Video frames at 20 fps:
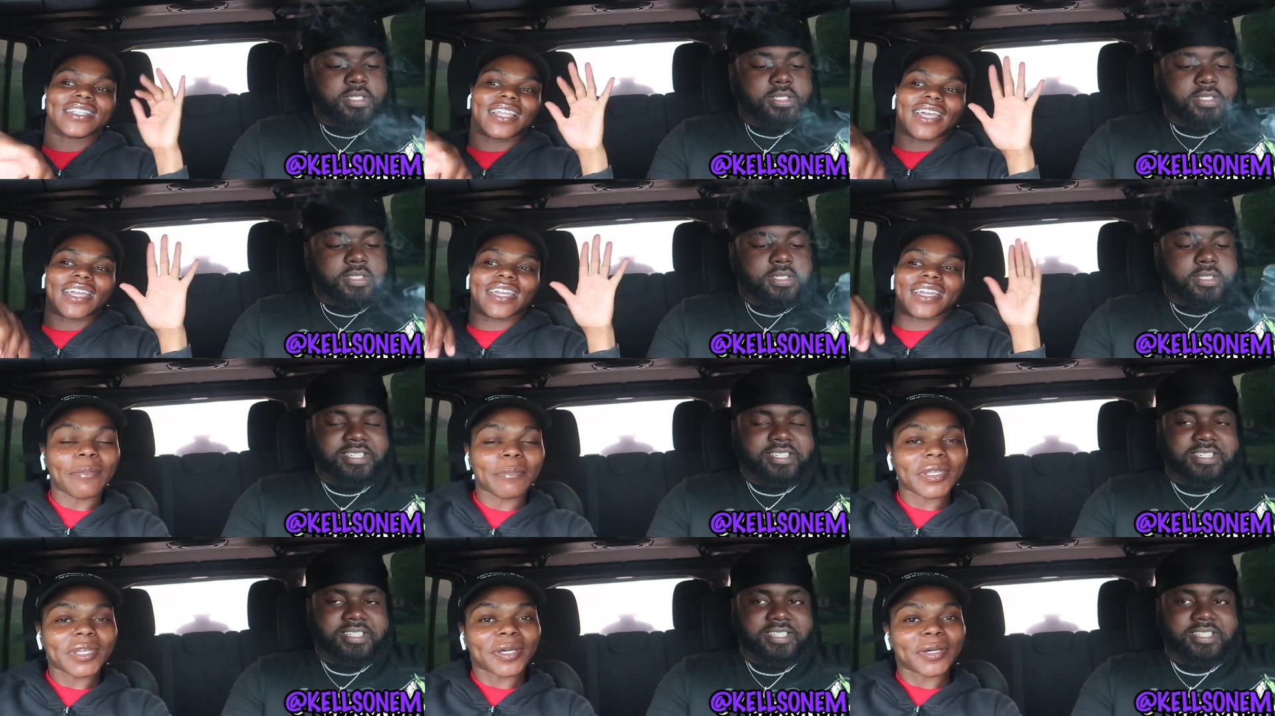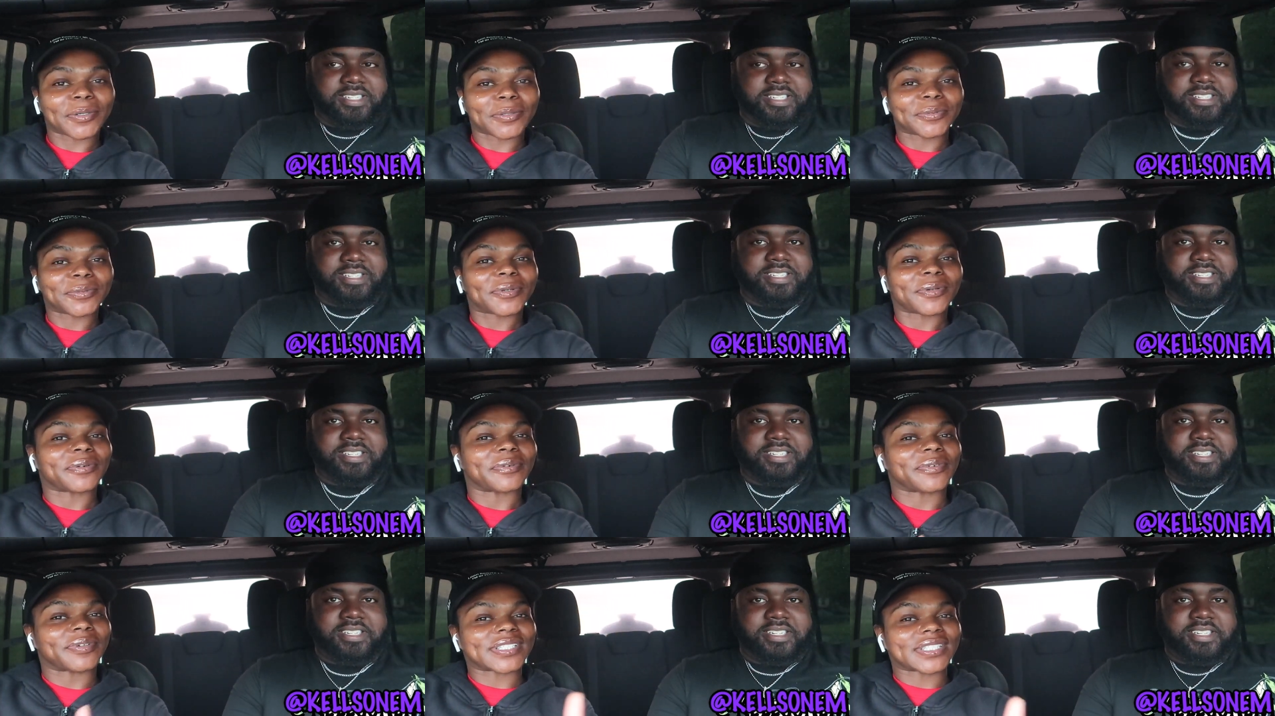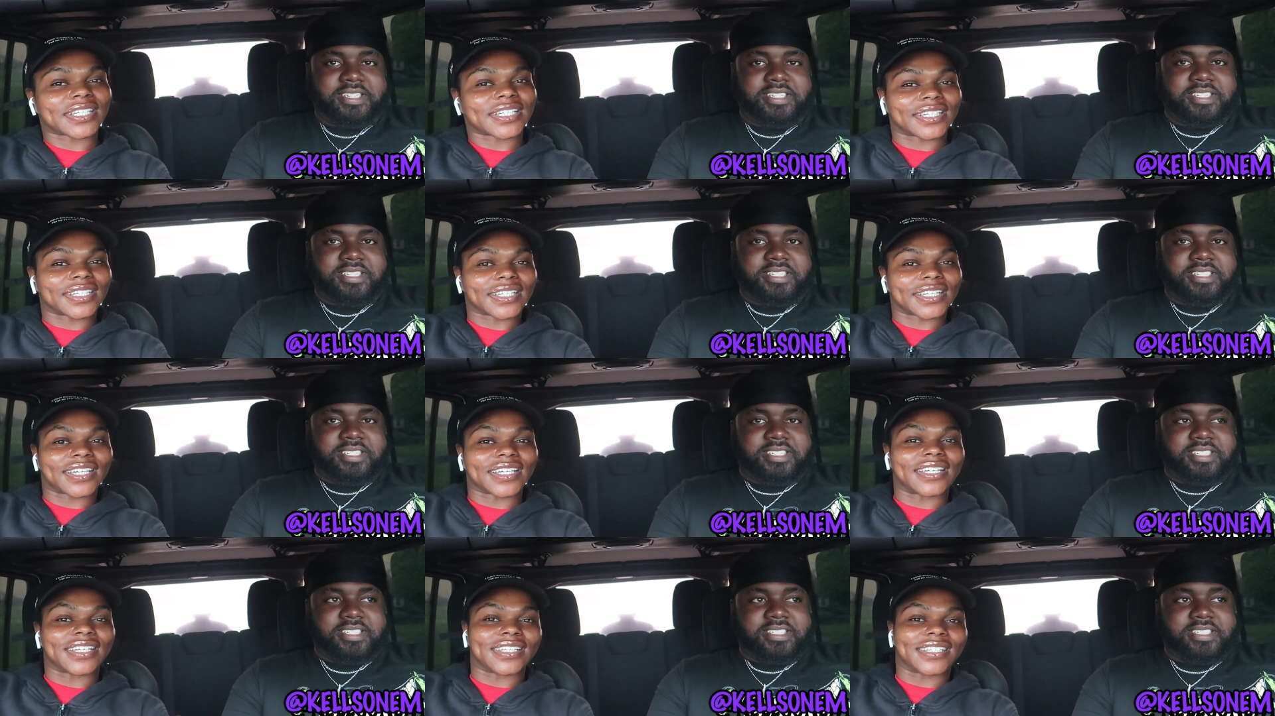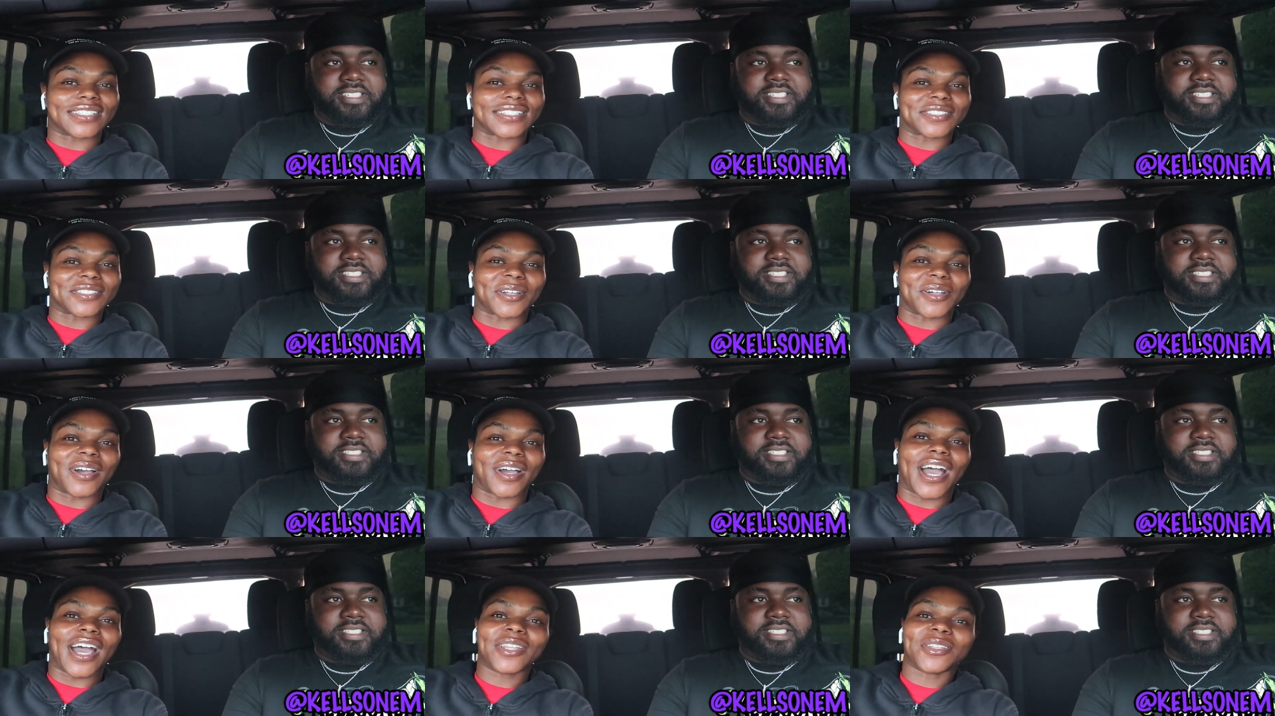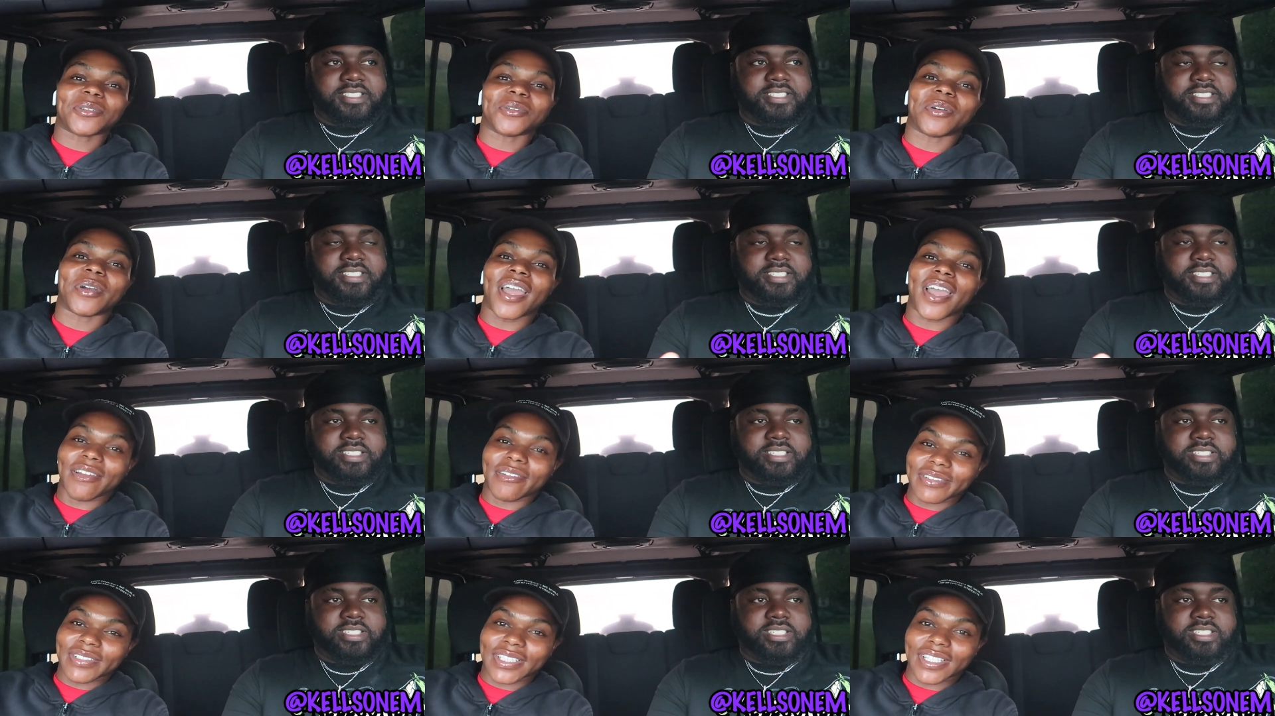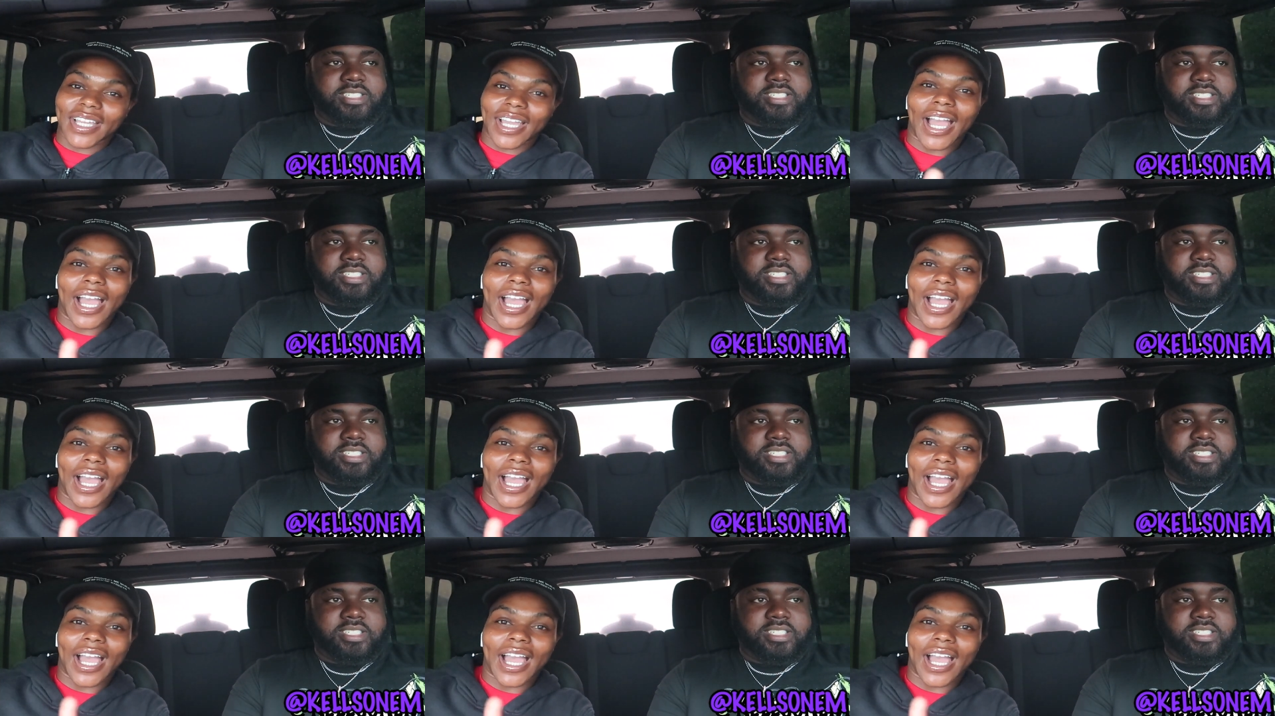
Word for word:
Speaker 1: Like, let me know what's good. Because, you know, I do everything.